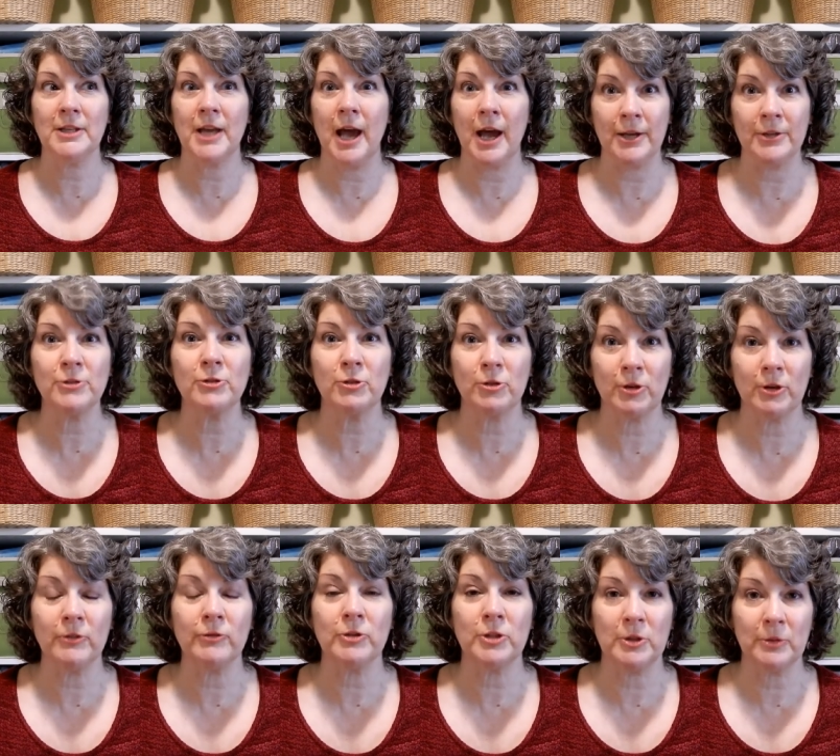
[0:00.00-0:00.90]
to ask
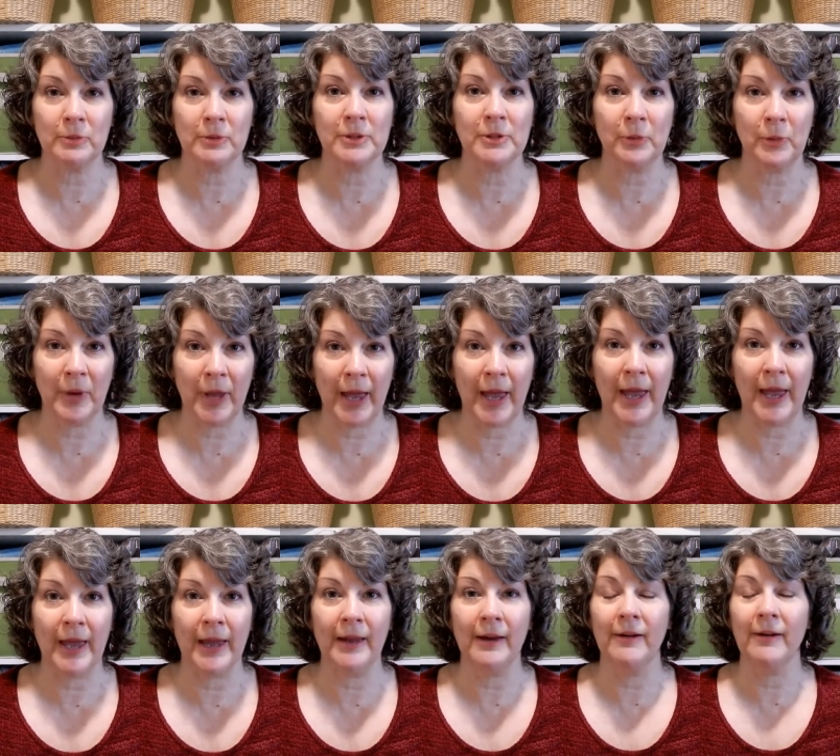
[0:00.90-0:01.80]
her if she was
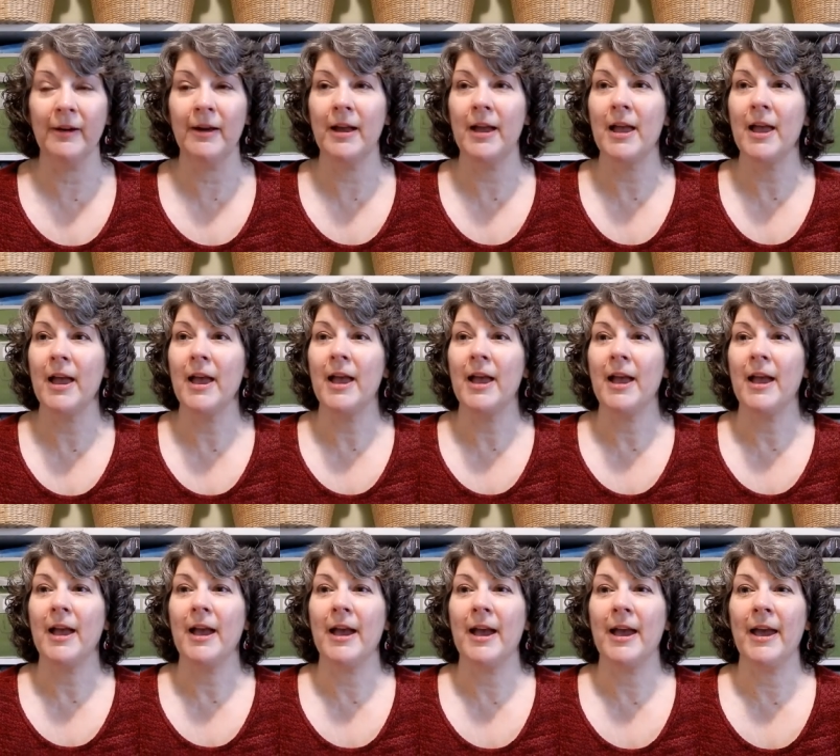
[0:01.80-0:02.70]
okay.
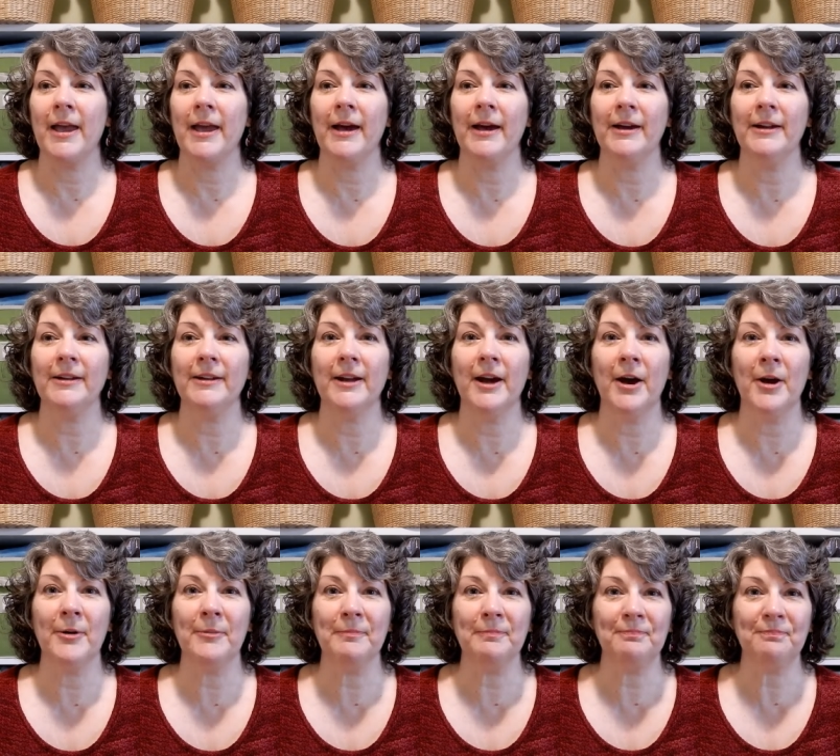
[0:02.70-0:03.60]
And
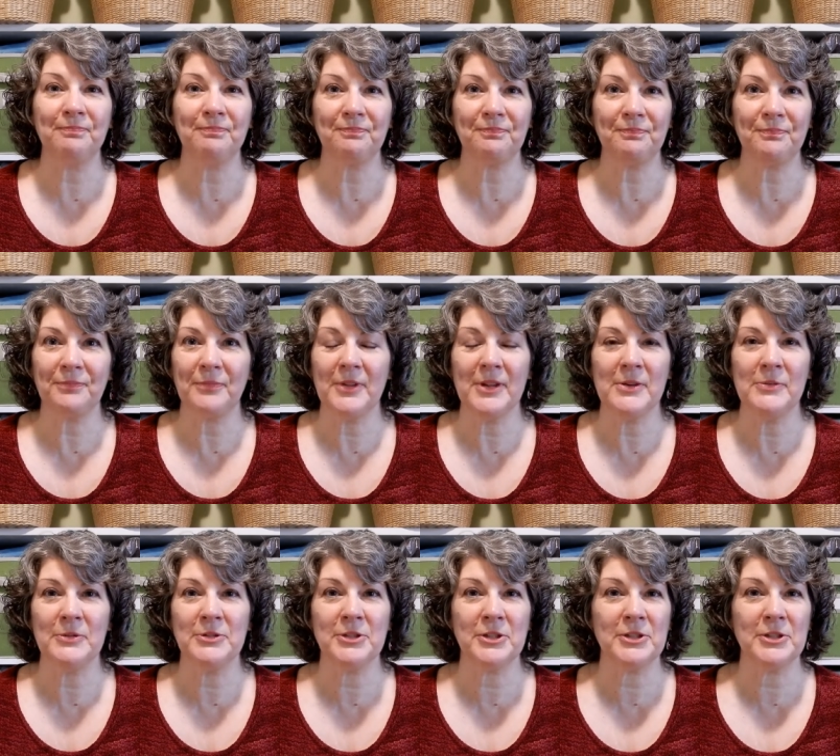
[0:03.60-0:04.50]

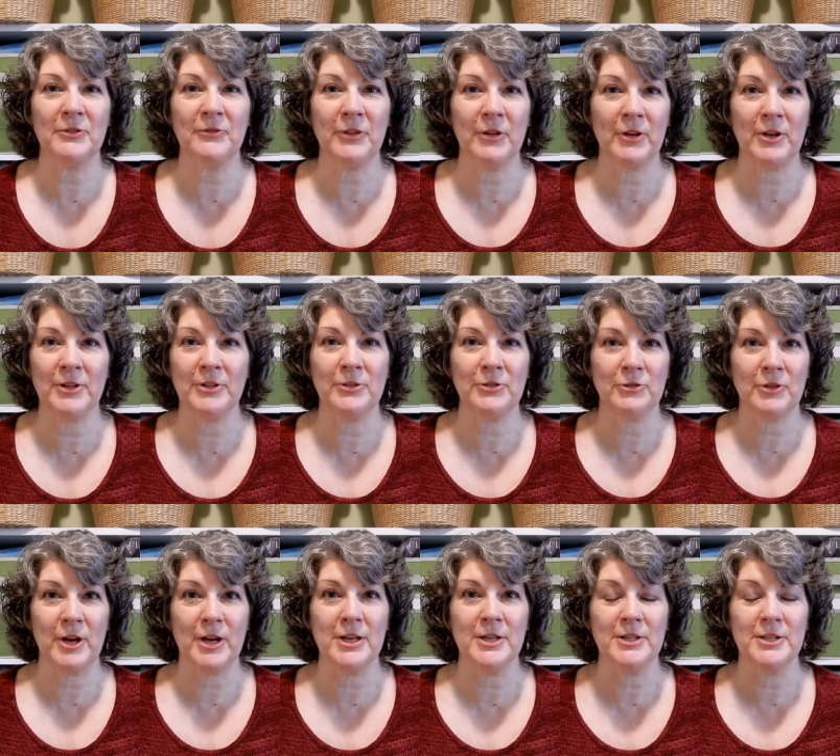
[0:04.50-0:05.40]
it was just a very
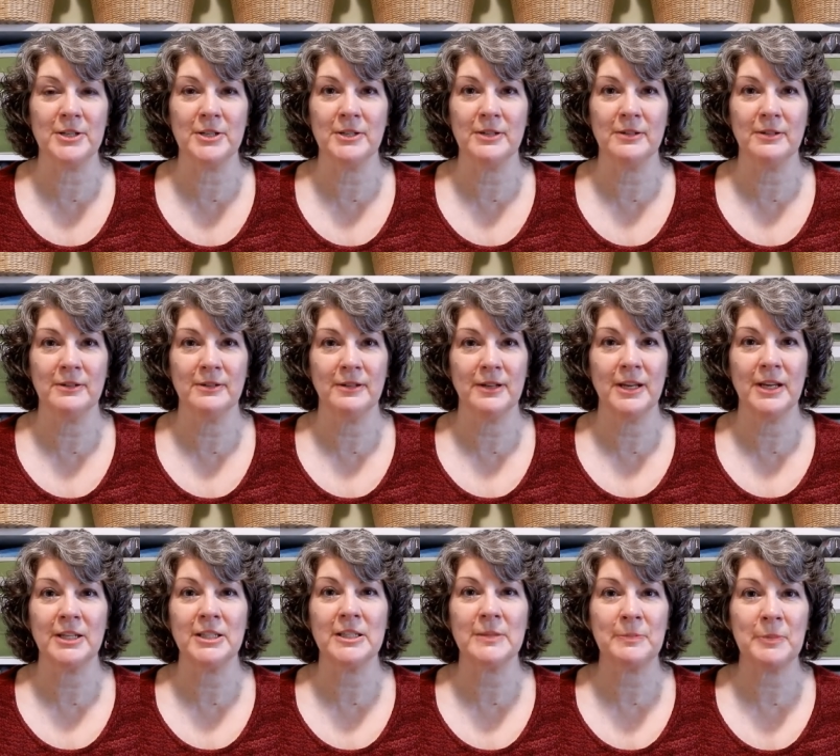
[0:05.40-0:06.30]
strange
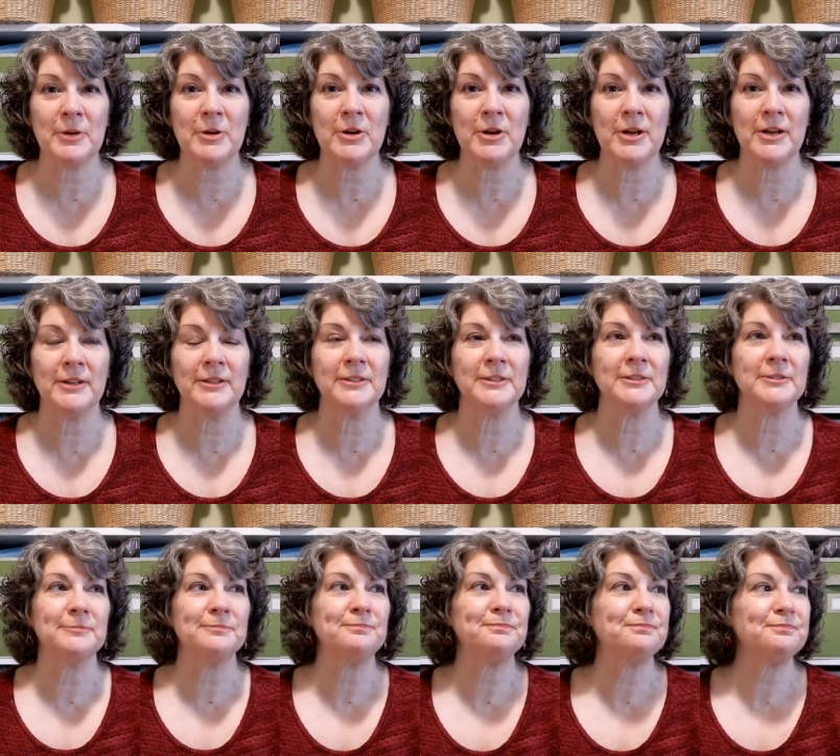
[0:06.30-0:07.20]

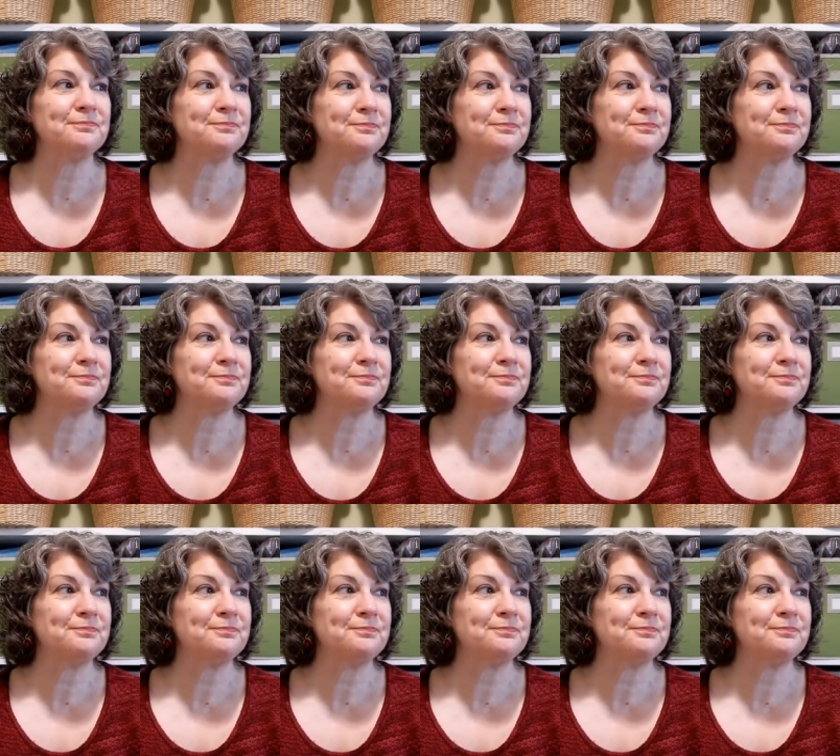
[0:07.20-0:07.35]
experience.